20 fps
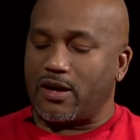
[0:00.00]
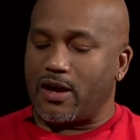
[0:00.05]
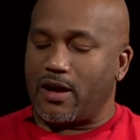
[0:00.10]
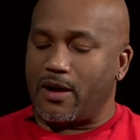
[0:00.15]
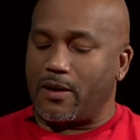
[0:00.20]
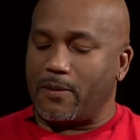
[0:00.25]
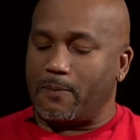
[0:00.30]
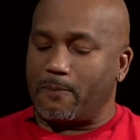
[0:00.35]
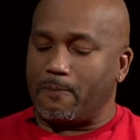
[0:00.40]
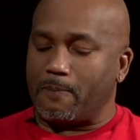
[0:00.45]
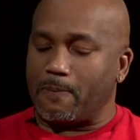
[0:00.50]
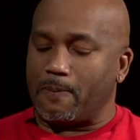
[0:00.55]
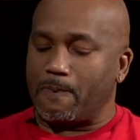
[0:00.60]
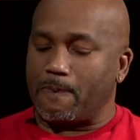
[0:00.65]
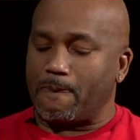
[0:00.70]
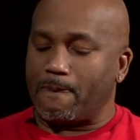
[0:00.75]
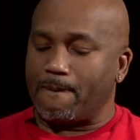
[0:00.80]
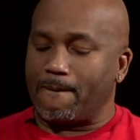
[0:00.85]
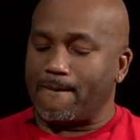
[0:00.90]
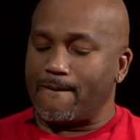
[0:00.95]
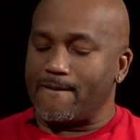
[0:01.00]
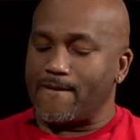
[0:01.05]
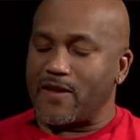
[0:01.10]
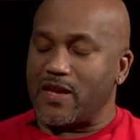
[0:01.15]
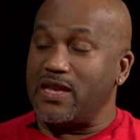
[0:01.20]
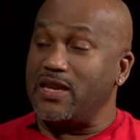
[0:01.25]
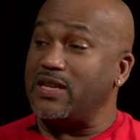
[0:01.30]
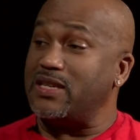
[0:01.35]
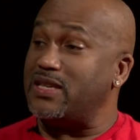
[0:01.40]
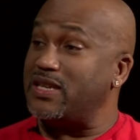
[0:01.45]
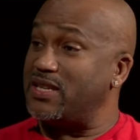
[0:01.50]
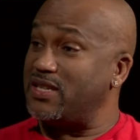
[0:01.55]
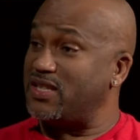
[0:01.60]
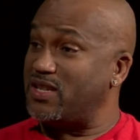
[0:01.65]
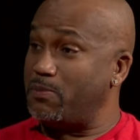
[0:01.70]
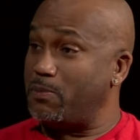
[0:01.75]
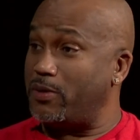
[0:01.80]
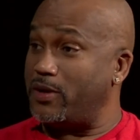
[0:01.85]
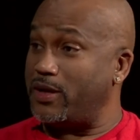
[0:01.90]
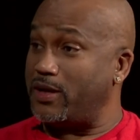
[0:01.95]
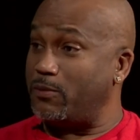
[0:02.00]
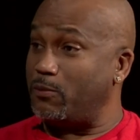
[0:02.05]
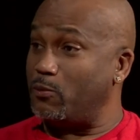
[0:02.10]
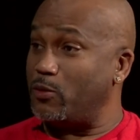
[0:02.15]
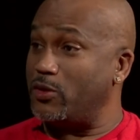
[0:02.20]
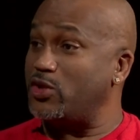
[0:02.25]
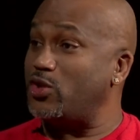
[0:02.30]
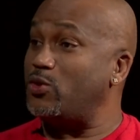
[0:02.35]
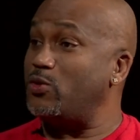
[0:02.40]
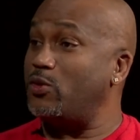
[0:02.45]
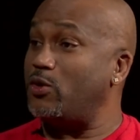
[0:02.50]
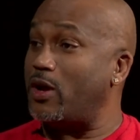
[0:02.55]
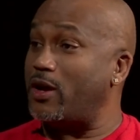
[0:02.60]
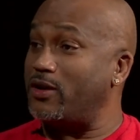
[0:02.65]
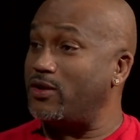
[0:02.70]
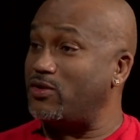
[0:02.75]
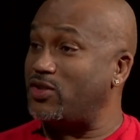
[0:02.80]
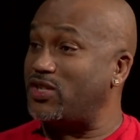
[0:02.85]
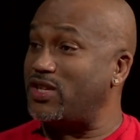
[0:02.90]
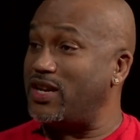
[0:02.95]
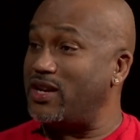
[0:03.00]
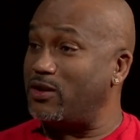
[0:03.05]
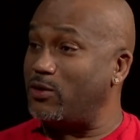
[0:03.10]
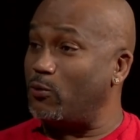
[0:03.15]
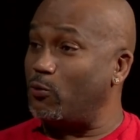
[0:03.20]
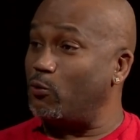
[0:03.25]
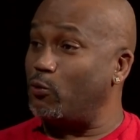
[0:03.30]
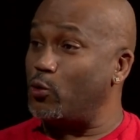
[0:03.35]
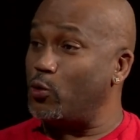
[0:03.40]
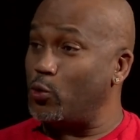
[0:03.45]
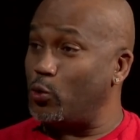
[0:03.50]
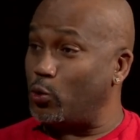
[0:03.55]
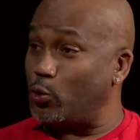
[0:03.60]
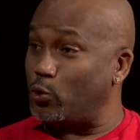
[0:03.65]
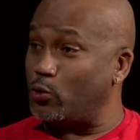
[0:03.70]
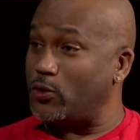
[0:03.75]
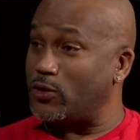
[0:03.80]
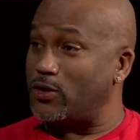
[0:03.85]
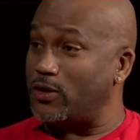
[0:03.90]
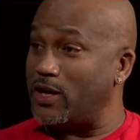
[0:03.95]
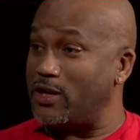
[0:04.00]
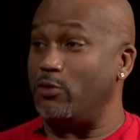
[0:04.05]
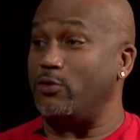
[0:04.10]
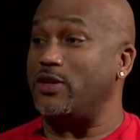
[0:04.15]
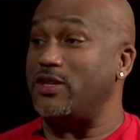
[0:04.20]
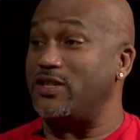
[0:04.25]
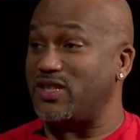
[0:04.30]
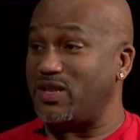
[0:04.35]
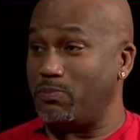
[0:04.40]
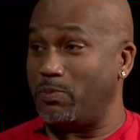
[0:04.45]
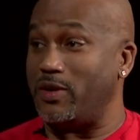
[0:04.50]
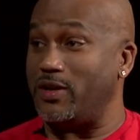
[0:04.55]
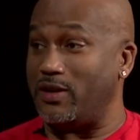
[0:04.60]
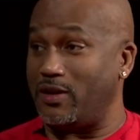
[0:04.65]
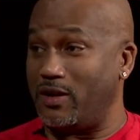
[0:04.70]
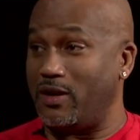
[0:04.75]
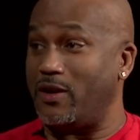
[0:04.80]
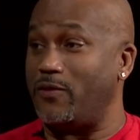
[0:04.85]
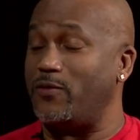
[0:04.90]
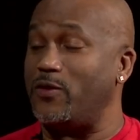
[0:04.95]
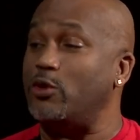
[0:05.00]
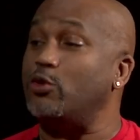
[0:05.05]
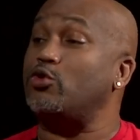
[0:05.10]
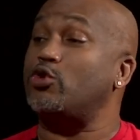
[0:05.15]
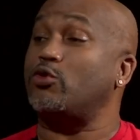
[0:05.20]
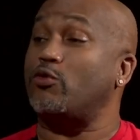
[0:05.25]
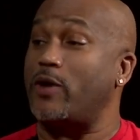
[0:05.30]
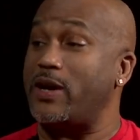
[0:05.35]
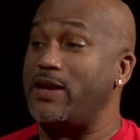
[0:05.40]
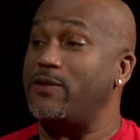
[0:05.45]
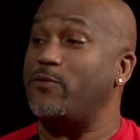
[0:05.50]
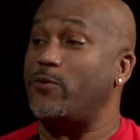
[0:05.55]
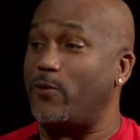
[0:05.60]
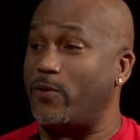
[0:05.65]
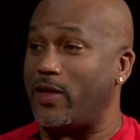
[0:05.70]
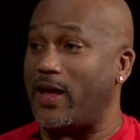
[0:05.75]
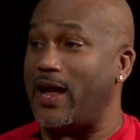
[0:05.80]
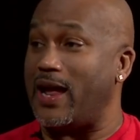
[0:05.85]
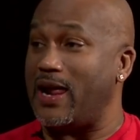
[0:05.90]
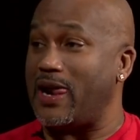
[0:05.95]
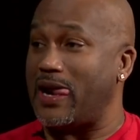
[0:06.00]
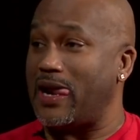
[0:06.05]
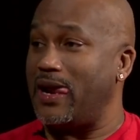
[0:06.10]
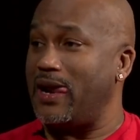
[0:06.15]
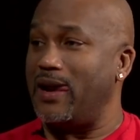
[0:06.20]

um, in a discipline, once you understand the rules and you're disciplined enough and you train for that,